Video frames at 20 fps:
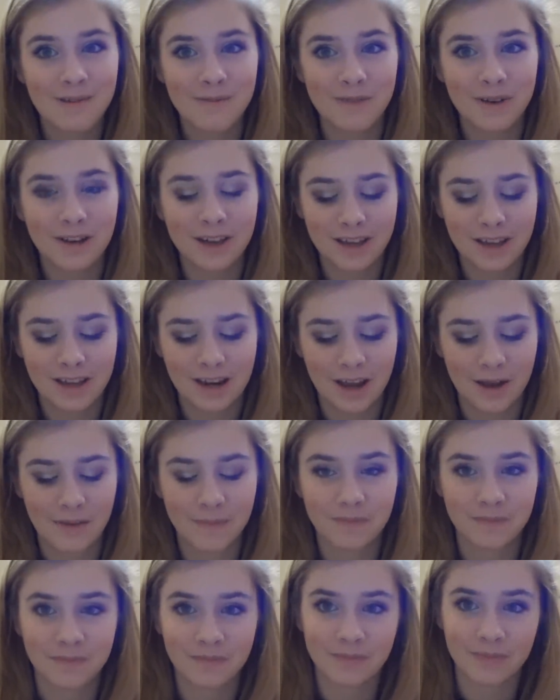But you know,
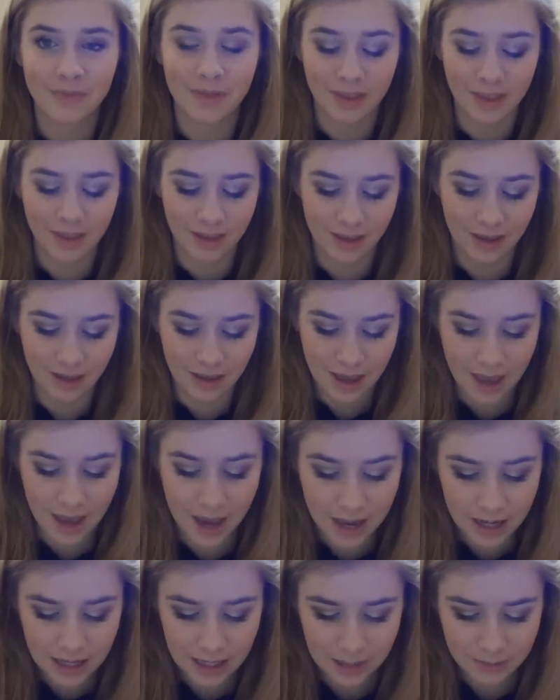
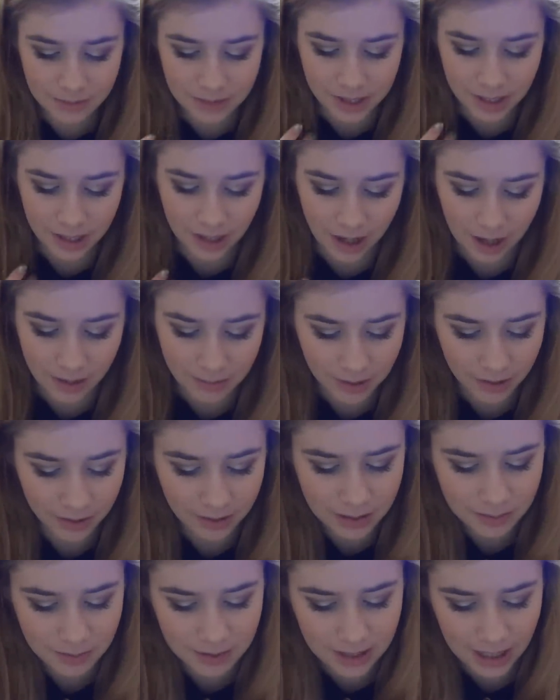any lipstick. I'm
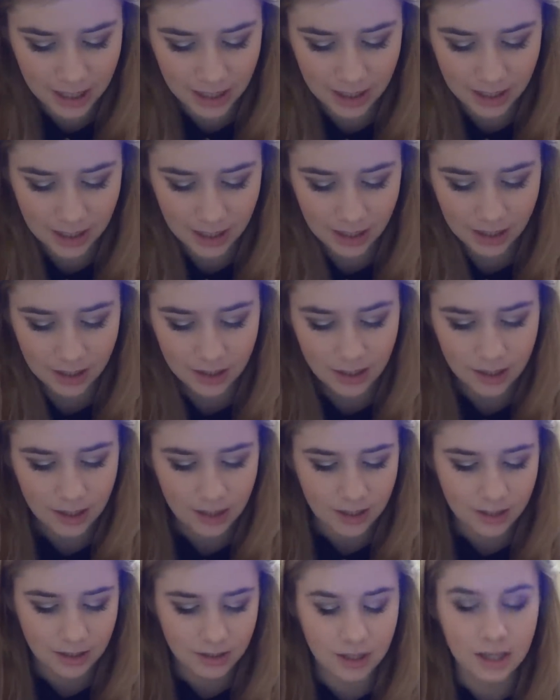going to be taking
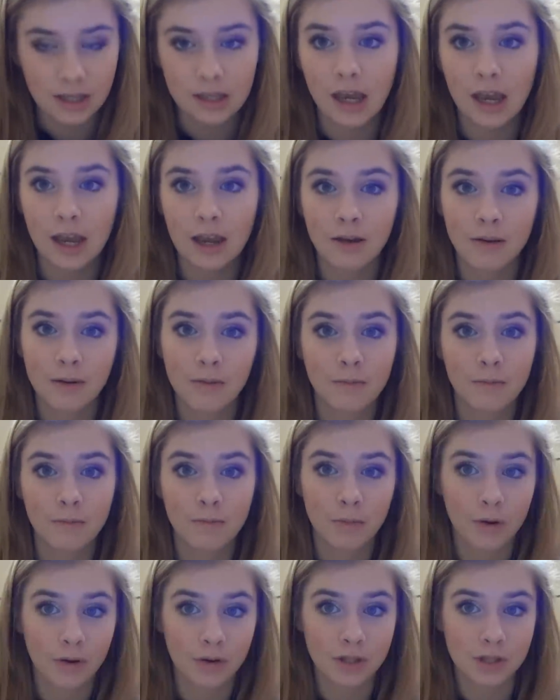the Kate
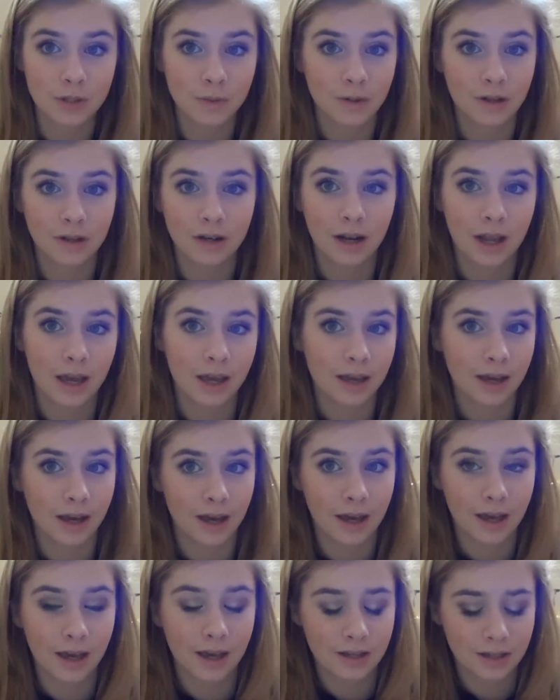Moss one, like
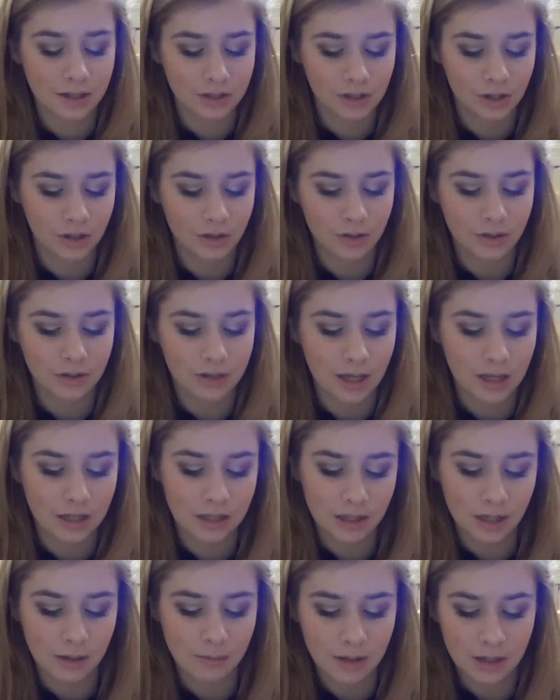I
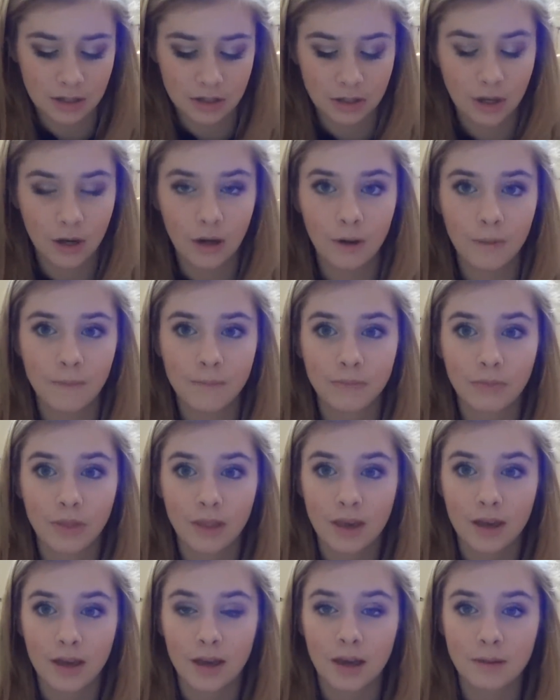said a minute ago.
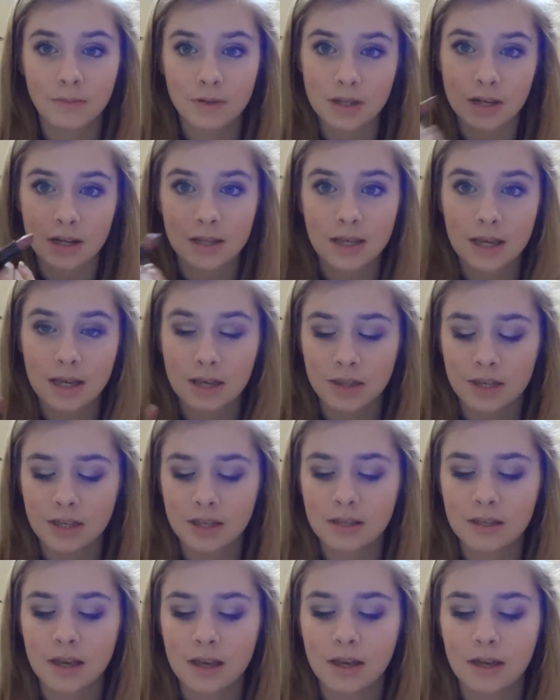I'm just going to take
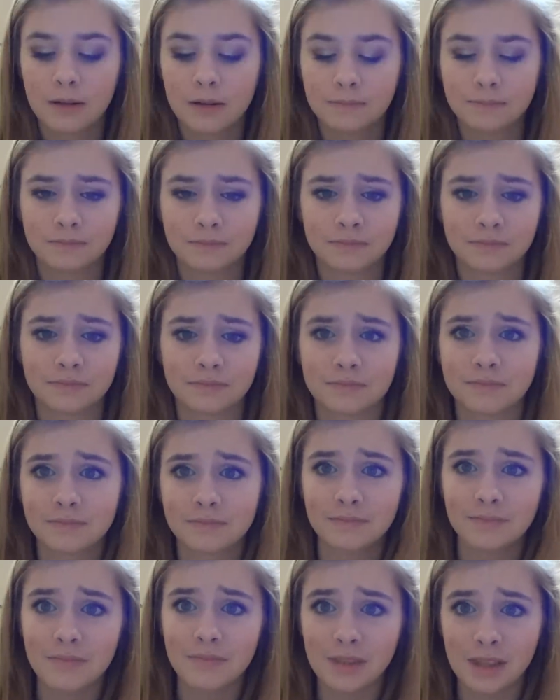this. I
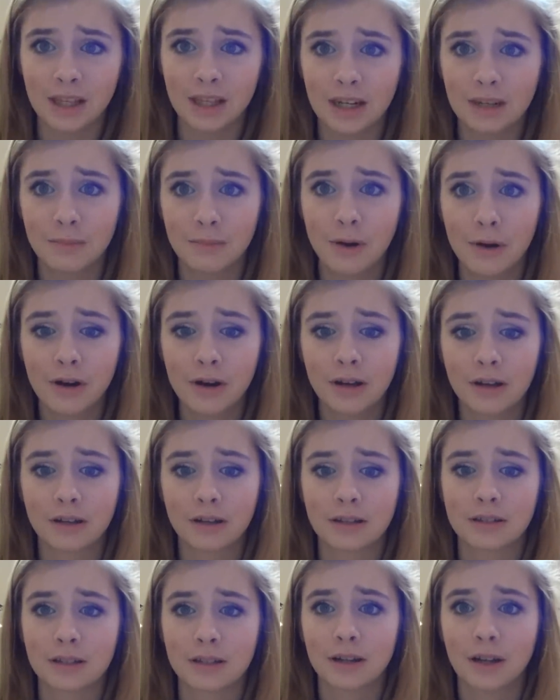need a mirror
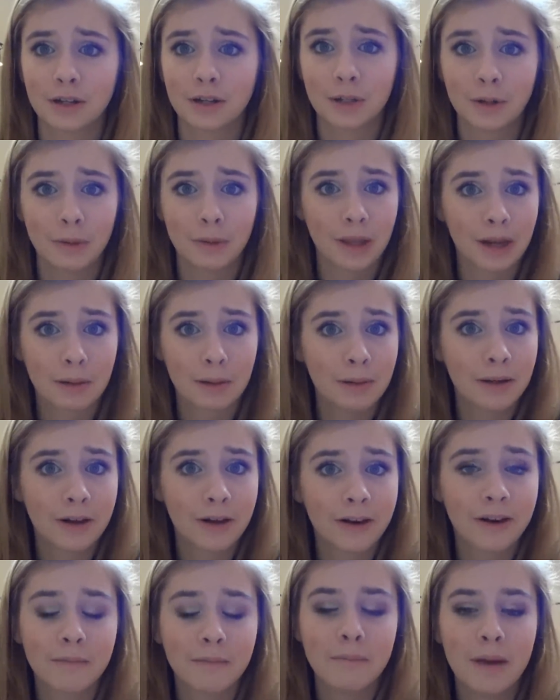because I can't do it without a
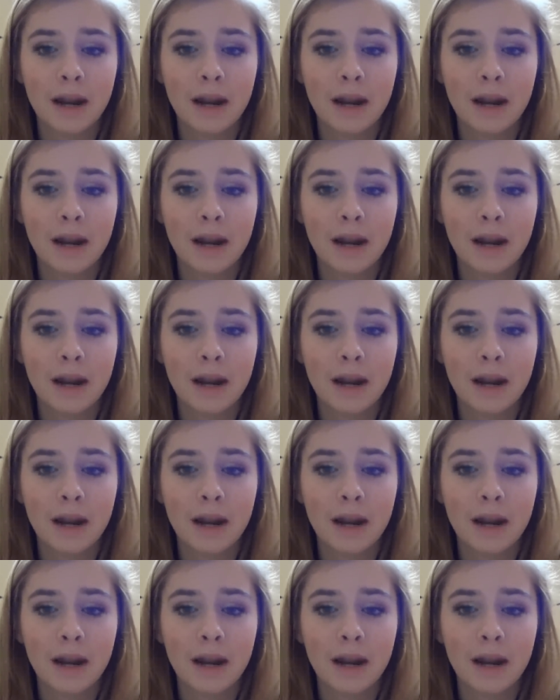mirror.